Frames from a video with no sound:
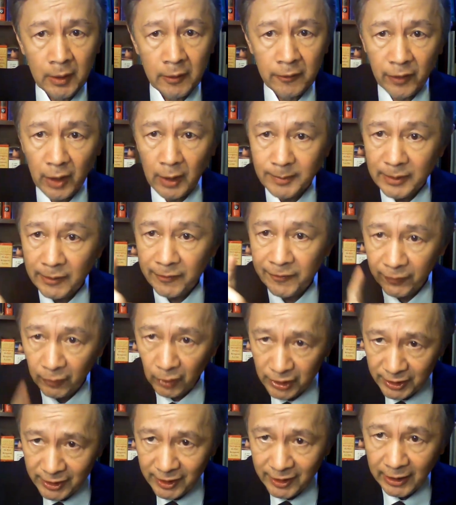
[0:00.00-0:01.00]
from the
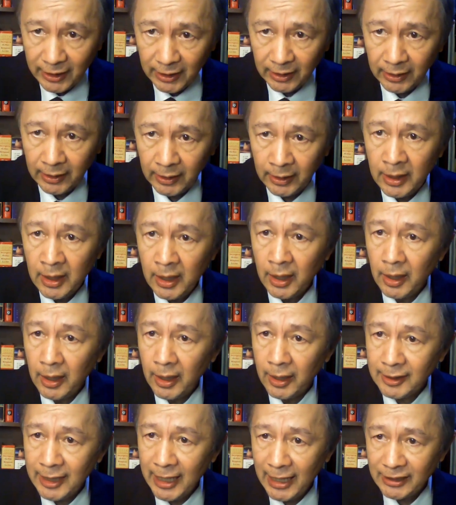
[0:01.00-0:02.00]
first layer
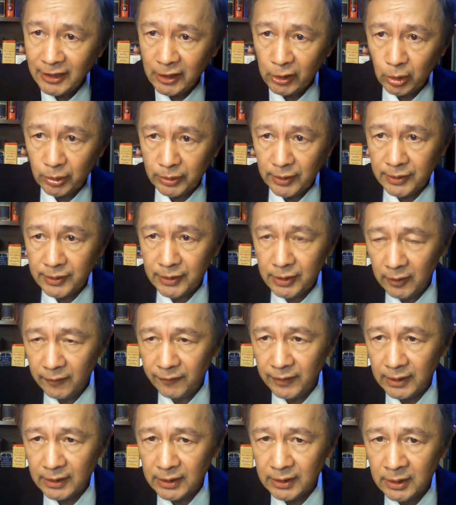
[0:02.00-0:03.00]
attached to the
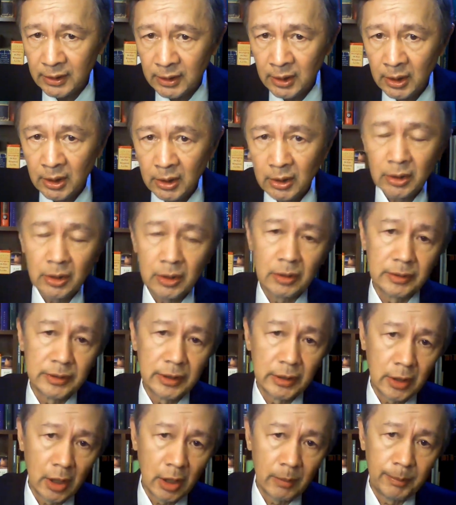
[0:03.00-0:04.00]
surface to
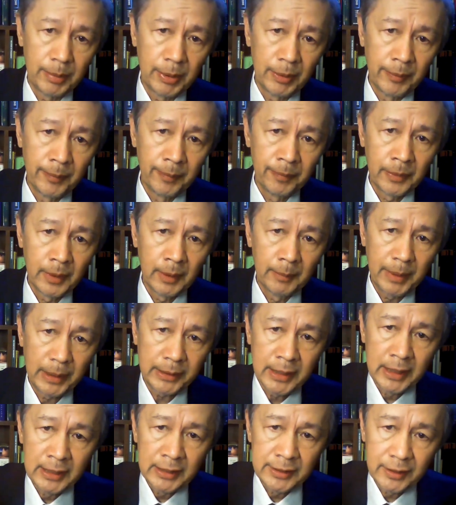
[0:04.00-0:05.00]
the top.
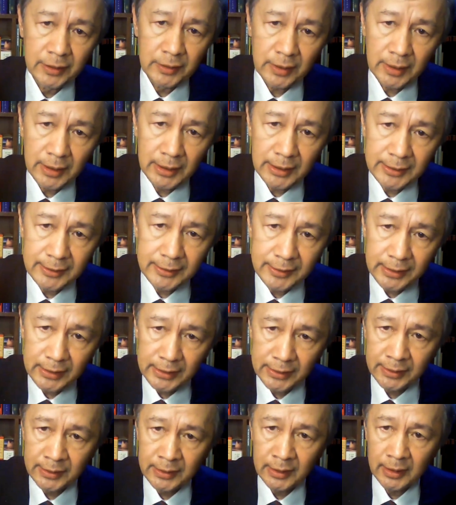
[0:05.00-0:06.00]
But there
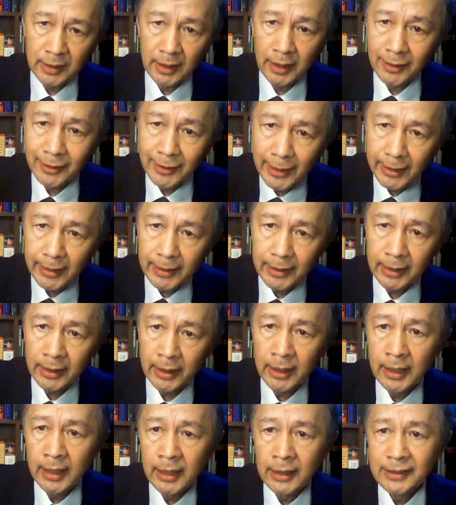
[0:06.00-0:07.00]
exists a
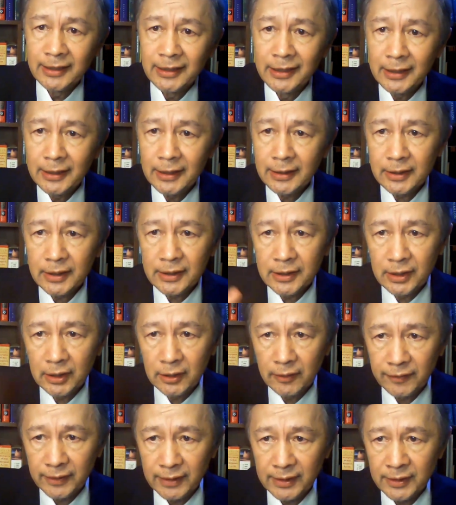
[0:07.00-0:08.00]
layer near the
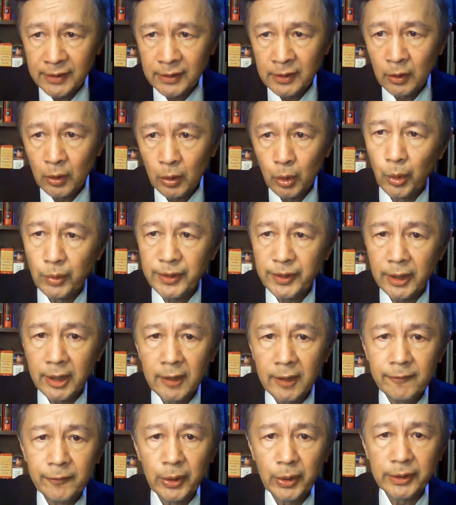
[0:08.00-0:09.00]
surface whose
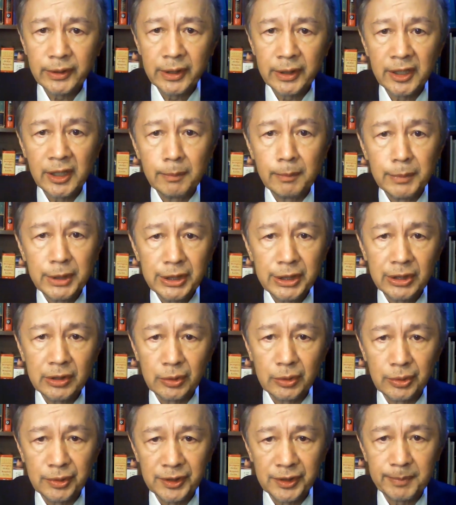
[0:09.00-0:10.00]
infrared
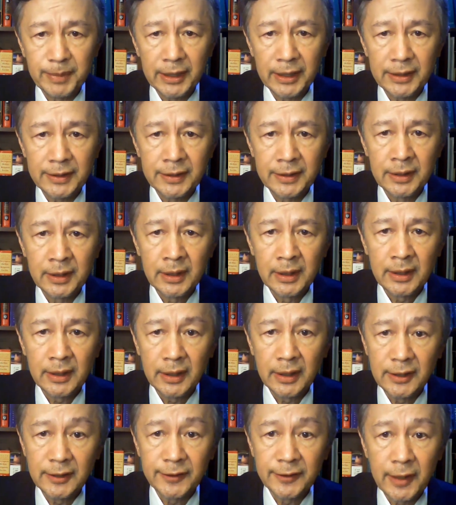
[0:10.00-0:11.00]
emission to space
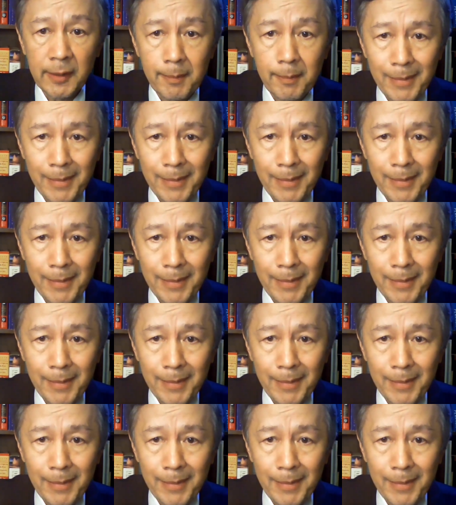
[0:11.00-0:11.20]
is the